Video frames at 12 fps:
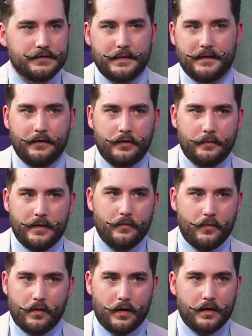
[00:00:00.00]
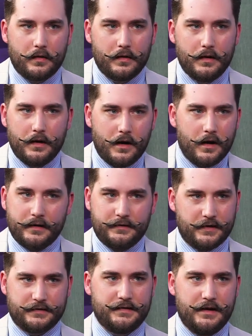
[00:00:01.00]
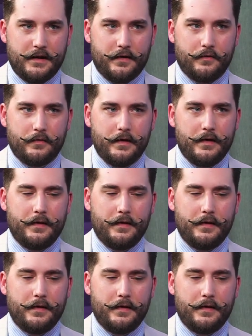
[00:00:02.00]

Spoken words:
spend a little bit more on a tuxedo